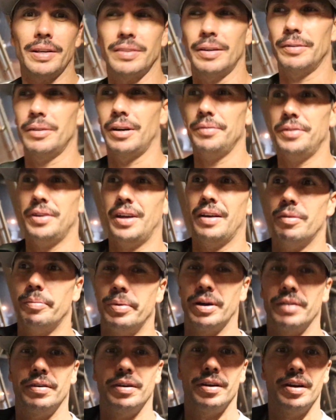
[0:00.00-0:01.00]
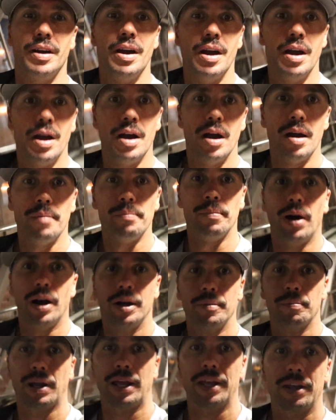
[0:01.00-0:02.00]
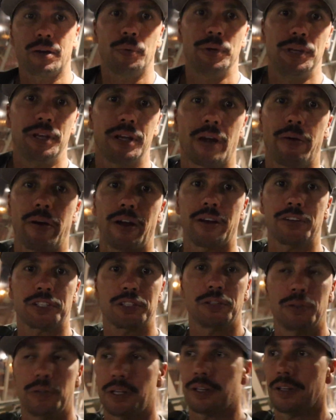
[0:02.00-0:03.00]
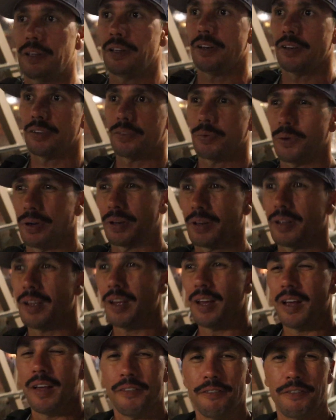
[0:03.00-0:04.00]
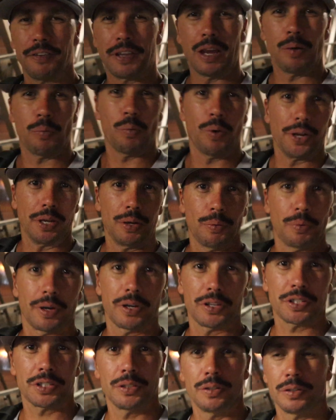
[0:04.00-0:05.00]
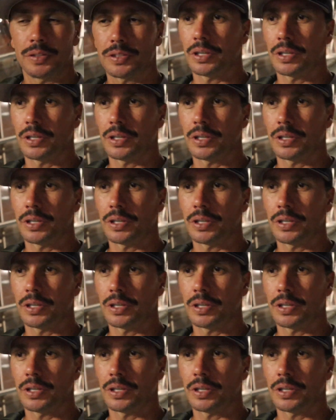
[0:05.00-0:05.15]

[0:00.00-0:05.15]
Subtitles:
Sometimes you have a bit of a mind blank when you go out shooting and you just want to forget what you want to shoot.